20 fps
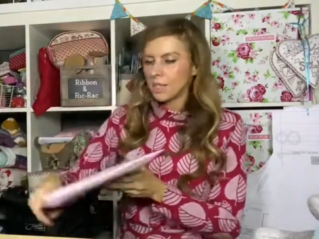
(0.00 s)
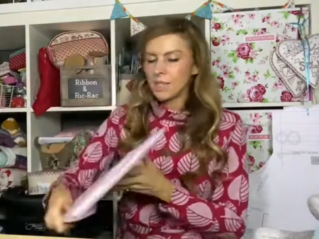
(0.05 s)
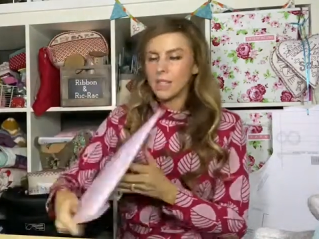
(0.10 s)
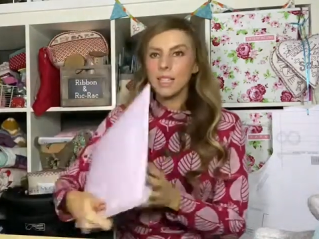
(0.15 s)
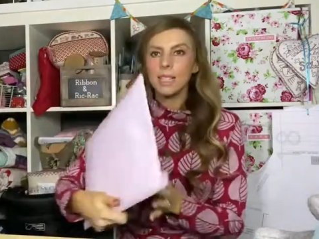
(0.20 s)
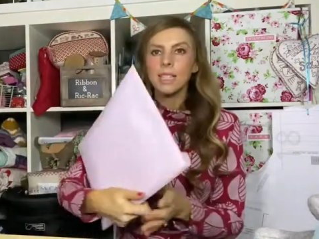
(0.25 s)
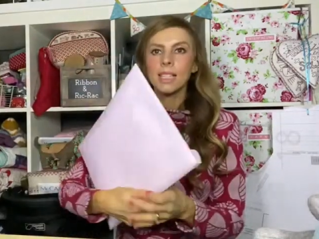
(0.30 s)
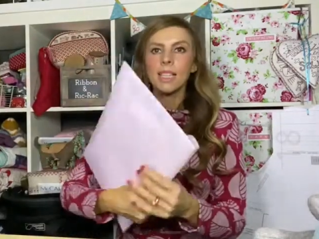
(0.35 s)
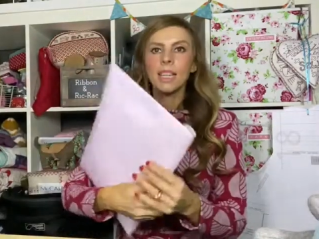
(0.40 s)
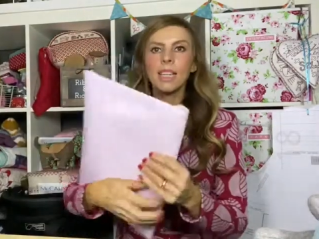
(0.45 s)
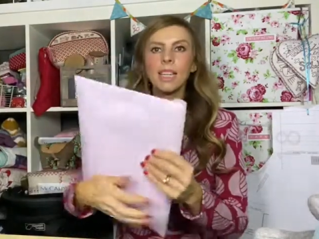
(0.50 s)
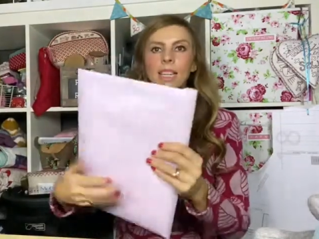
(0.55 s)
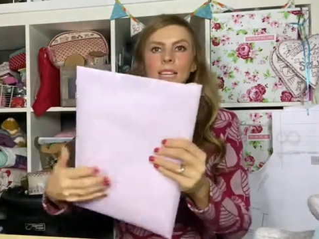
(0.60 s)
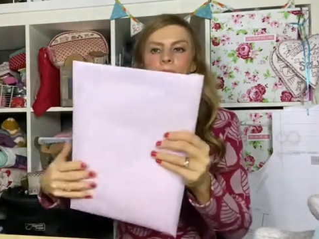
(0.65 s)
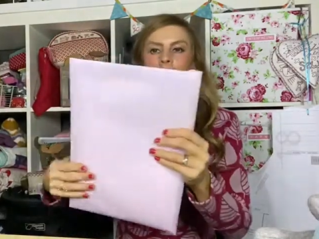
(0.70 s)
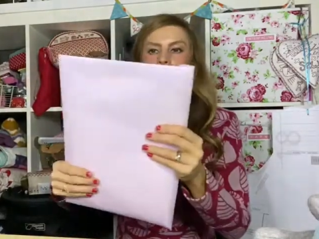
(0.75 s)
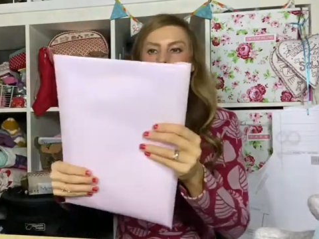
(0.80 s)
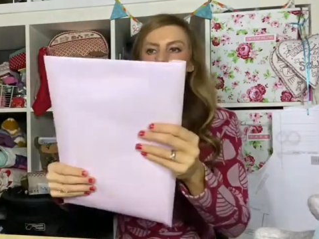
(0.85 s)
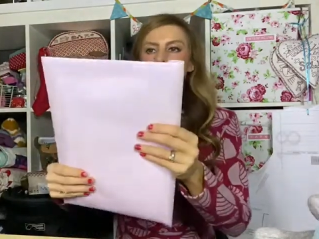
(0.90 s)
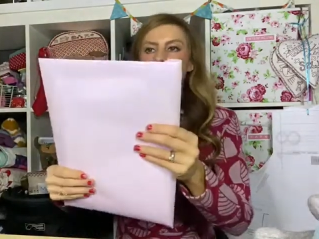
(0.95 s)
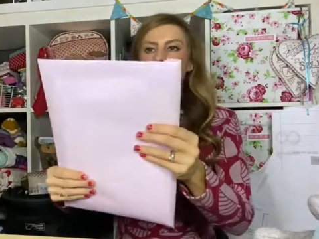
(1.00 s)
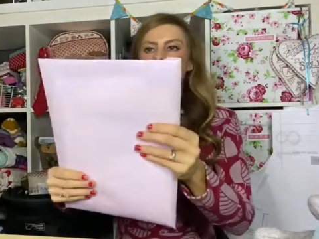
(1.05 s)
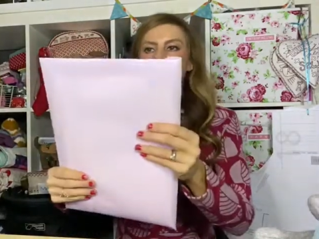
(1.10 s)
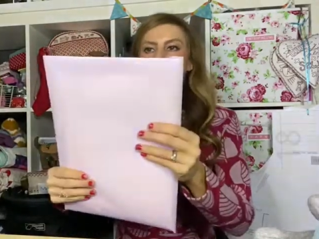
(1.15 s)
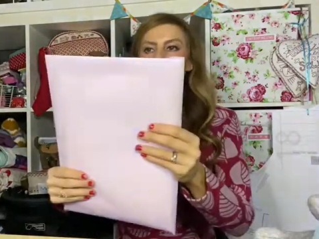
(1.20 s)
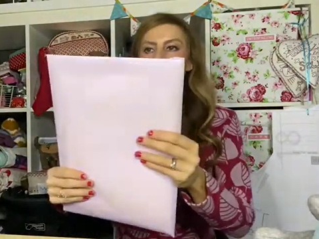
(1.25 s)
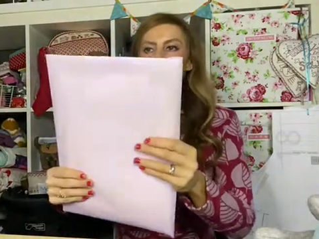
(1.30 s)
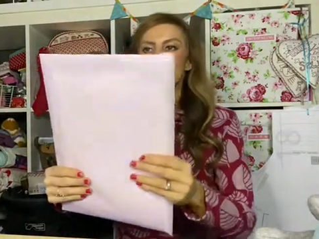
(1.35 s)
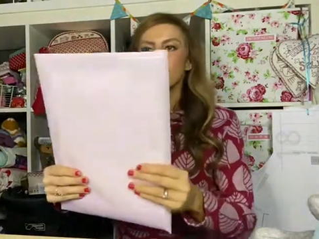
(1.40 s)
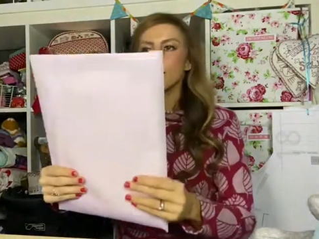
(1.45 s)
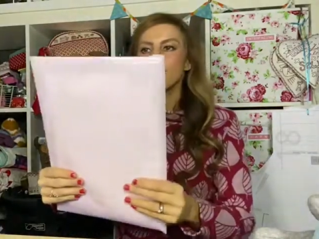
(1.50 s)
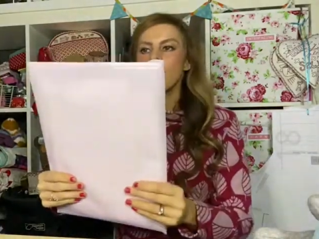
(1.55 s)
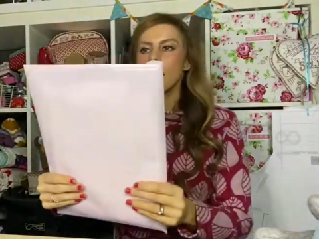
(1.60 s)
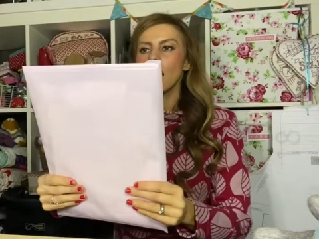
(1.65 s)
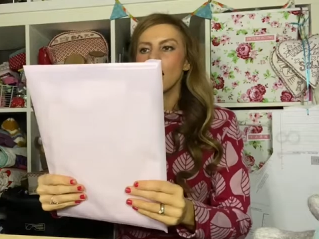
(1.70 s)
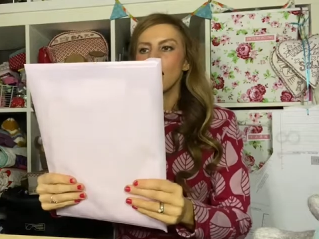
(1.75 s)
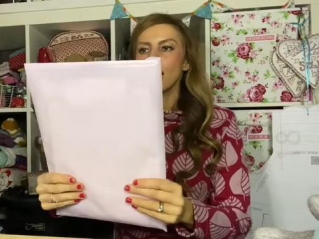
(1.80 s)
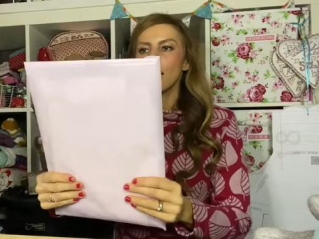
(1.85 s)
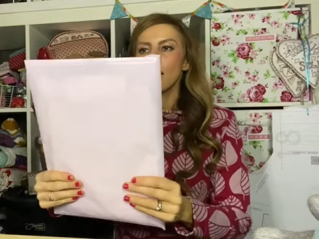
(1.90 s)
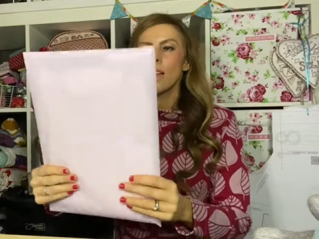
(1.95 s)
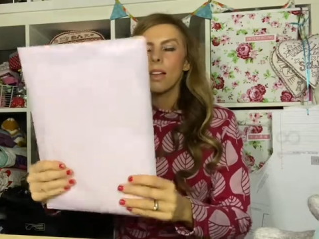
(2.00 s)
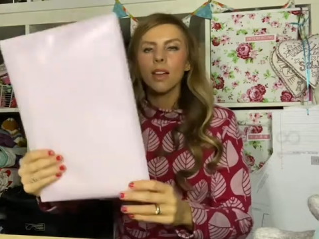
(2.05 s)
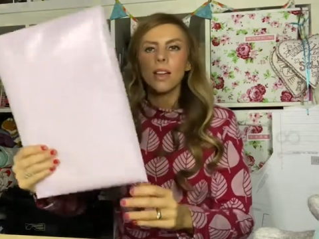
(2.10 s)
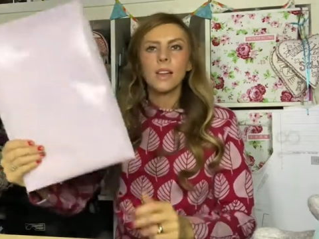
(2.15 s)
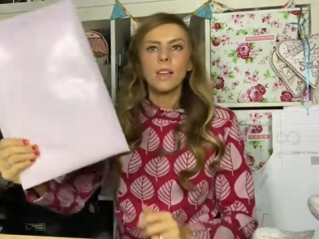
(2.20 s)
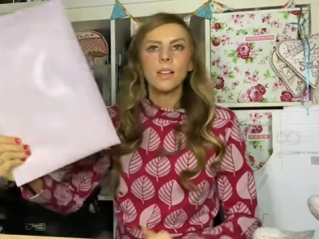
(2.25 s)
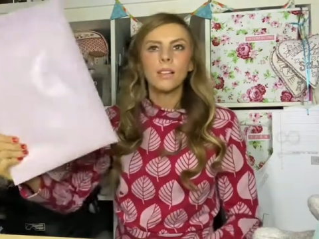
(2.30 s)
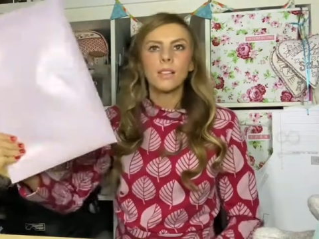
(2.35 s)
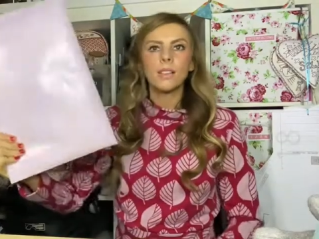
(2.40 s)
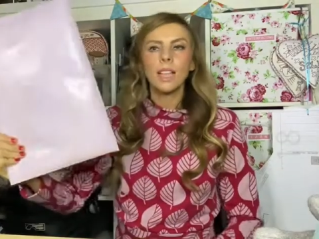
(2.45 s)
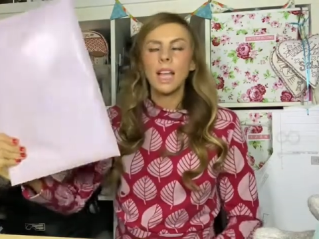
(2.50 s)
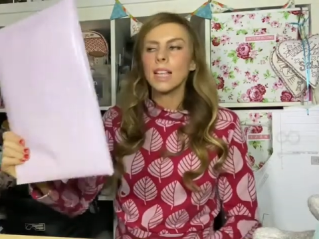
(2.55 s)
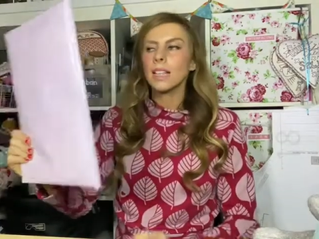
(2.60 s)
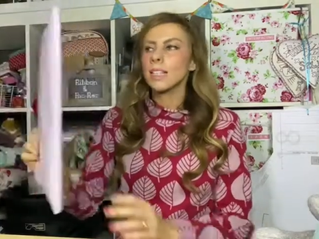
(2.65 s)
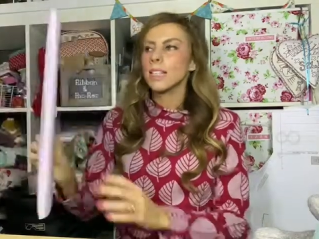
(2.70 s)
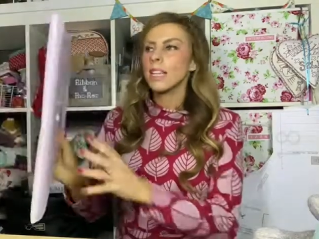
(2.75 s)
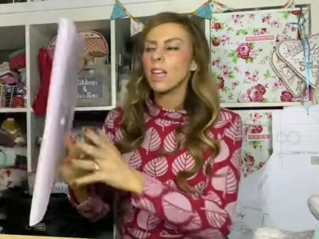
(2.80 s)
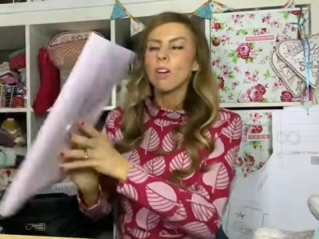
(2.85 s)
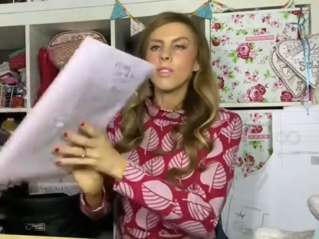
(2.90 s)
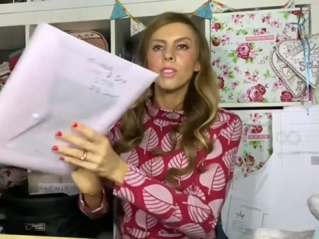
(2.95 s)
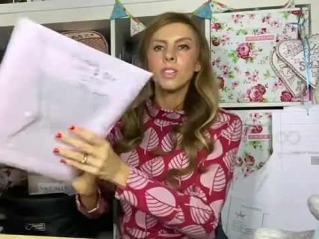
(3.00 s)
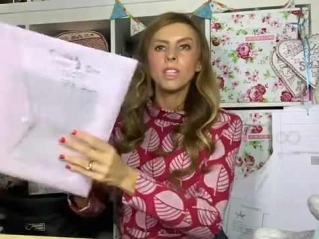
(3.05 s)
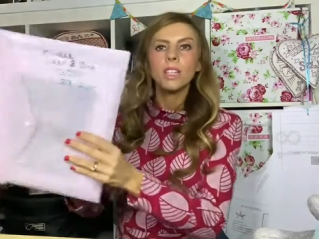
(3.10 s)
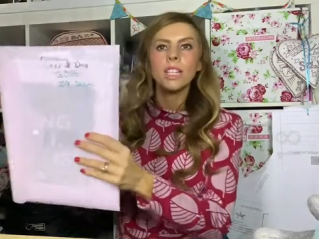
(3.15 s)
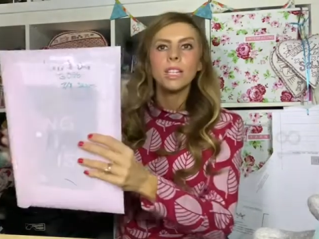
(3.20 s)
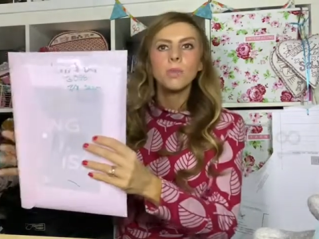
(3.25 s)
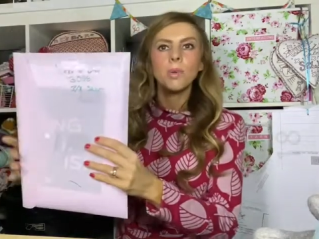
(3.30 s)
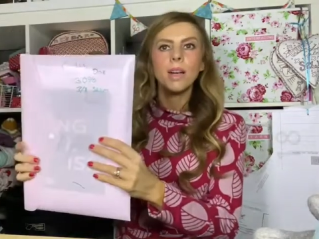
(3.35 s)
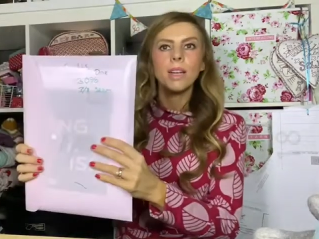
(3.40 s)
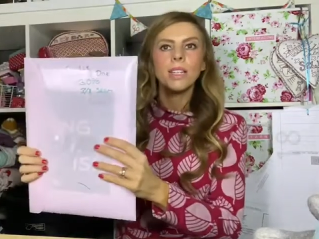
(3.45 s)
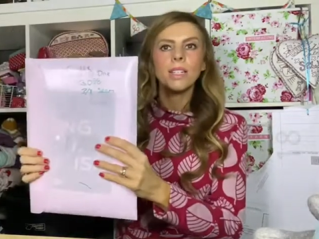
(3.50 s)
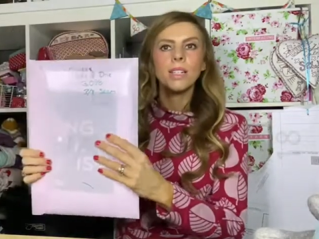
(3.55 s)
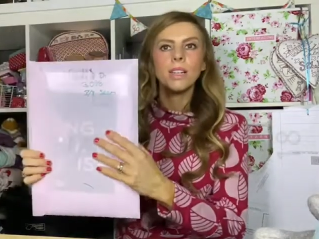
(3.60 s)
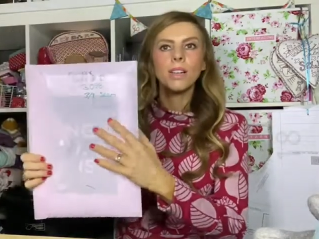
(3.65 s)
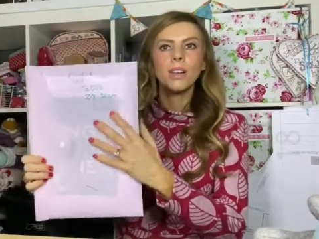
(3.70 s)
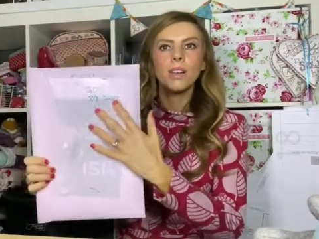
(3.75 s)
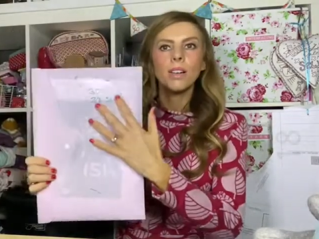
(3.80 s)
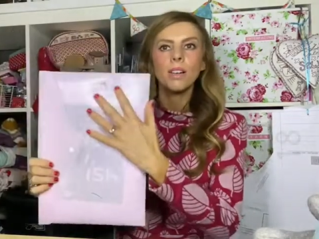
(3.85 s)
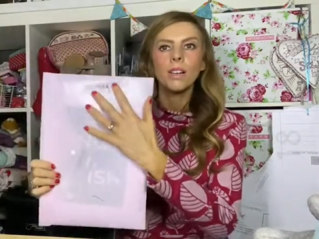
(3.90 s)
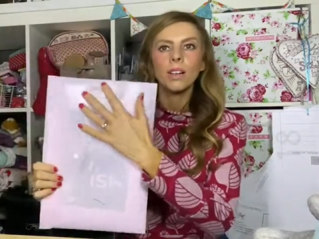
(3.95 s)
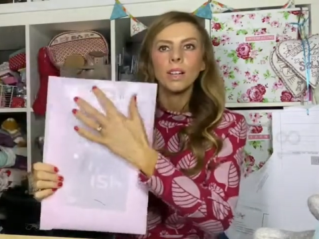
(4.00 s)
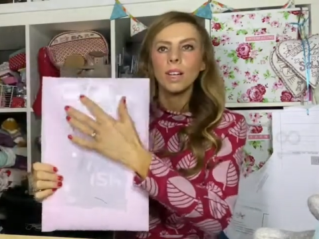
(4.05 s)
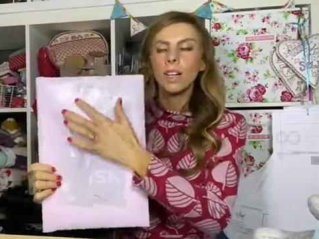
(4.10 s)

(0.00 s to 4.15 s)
see these folders that's the undie sweater look